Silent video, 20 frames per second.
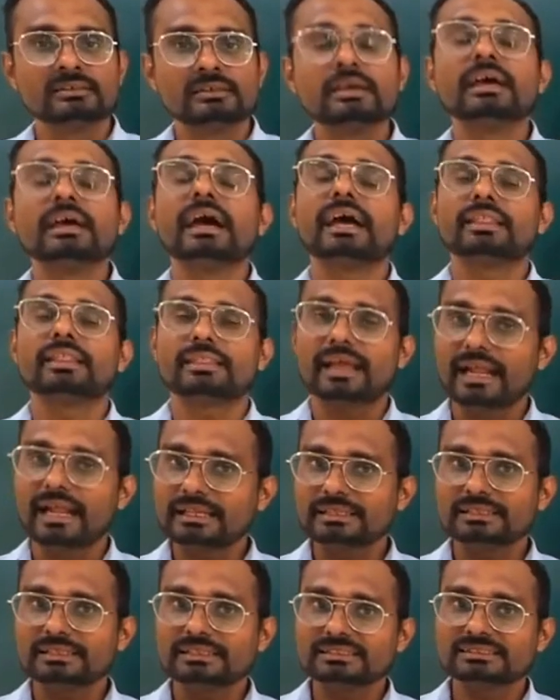And
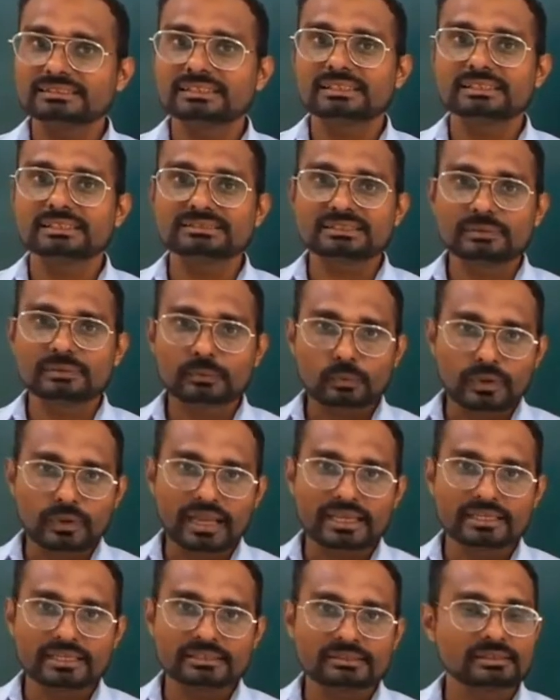that is the reason
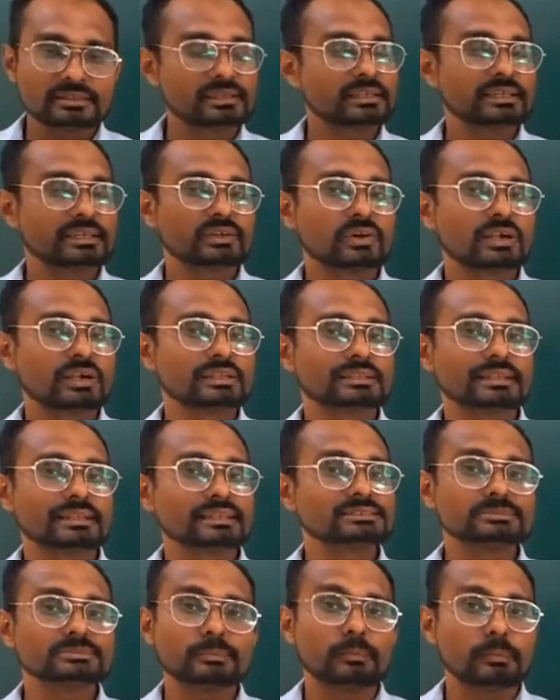why he called it
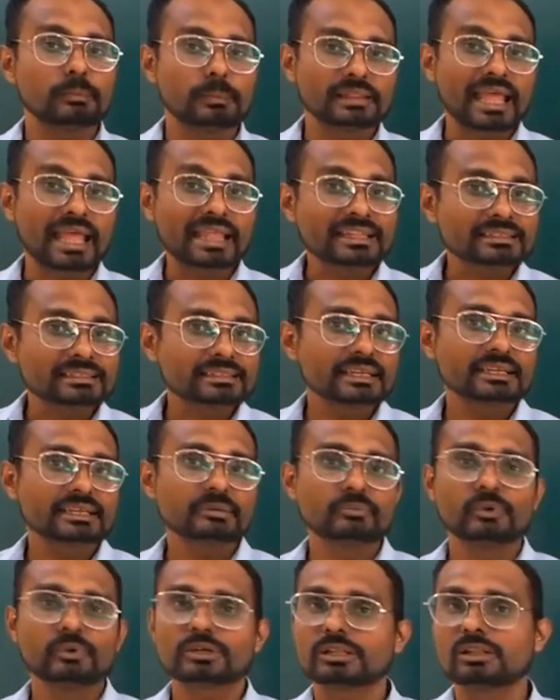as planetary
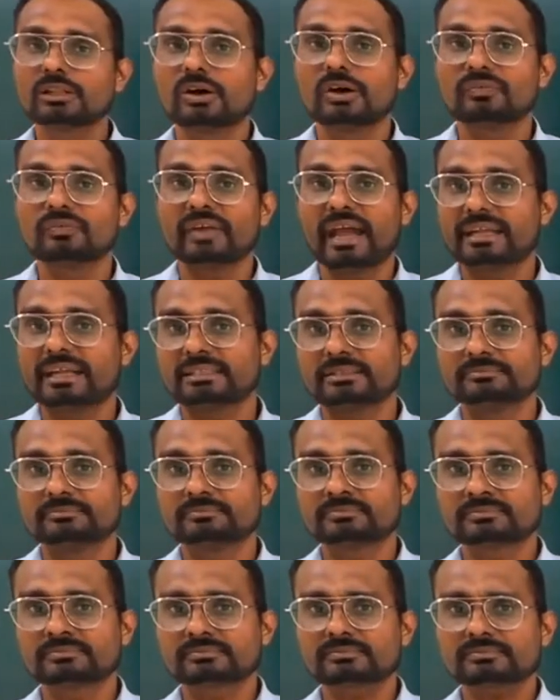model of atom.
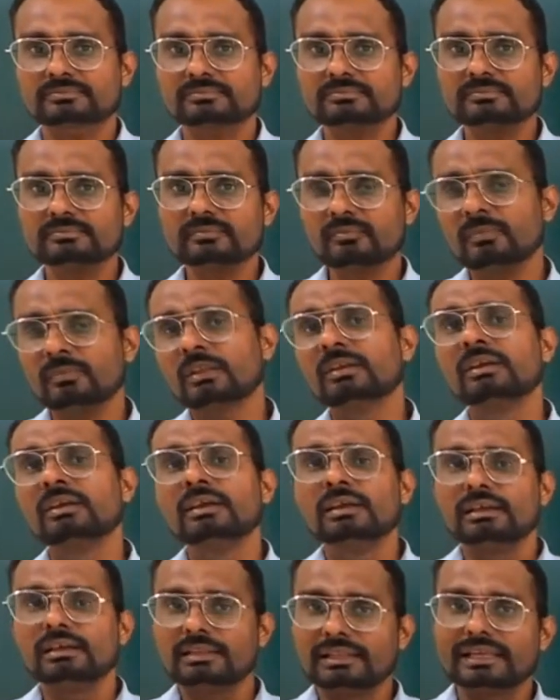
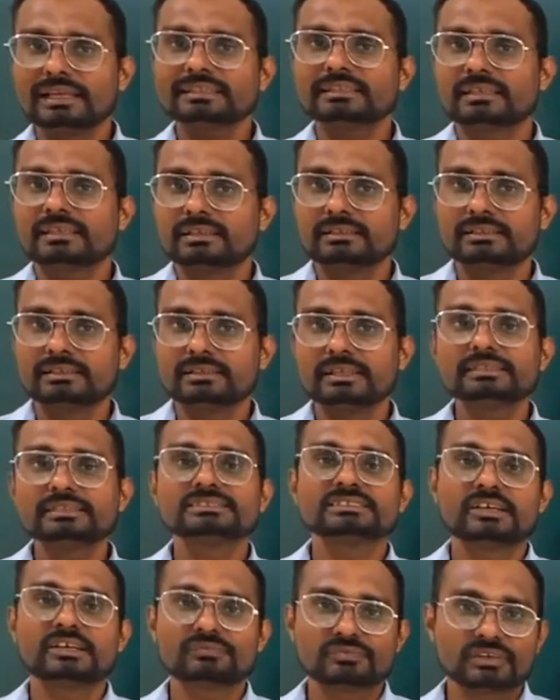Later, it
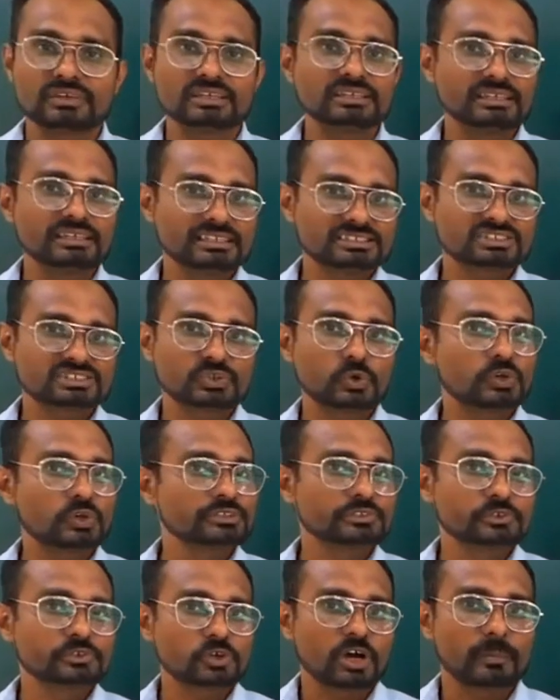suffered its
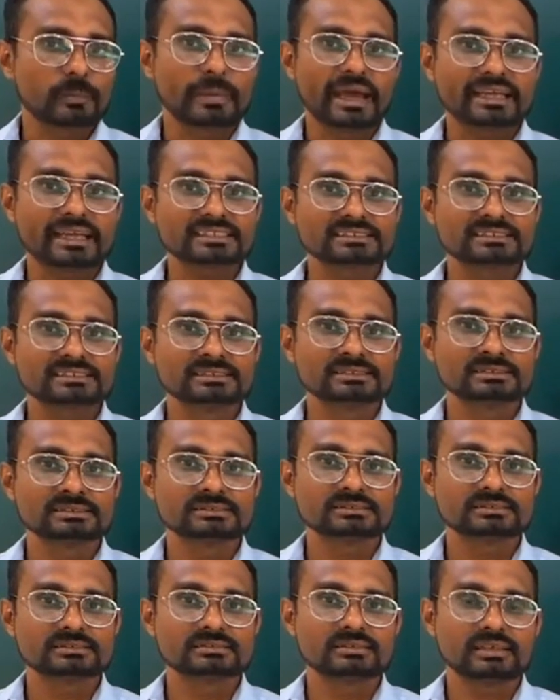own drawbacks
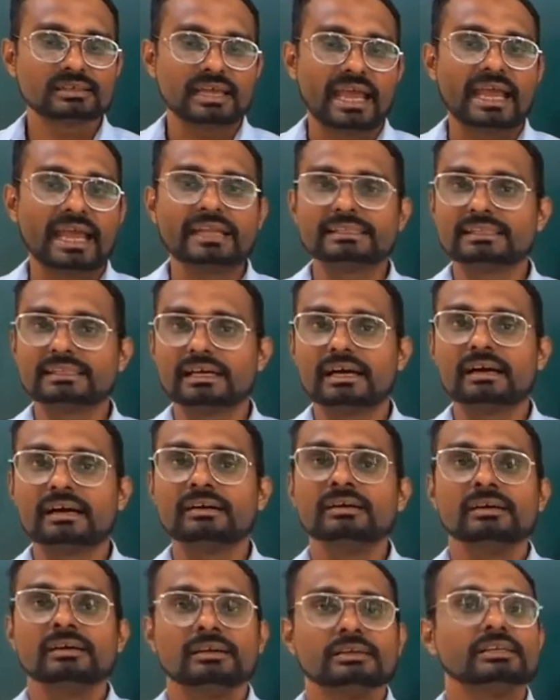and
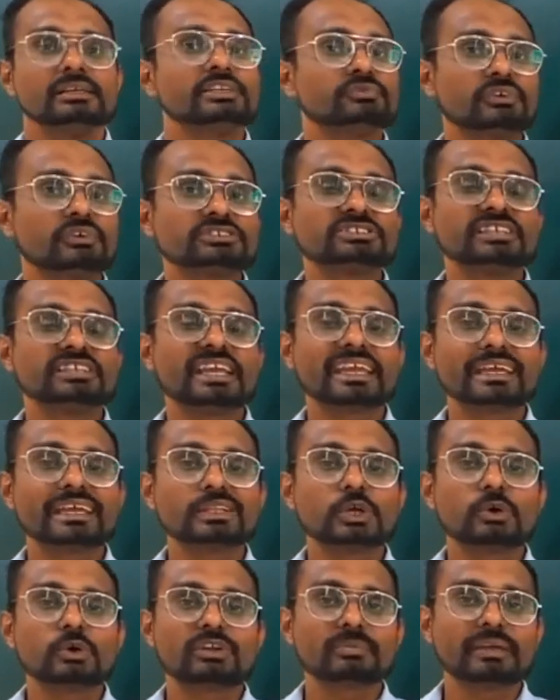it was taken
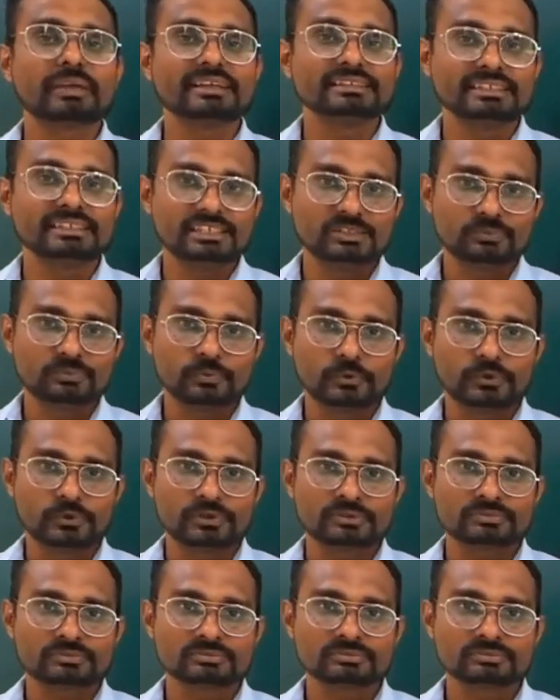over by Niels Bohr.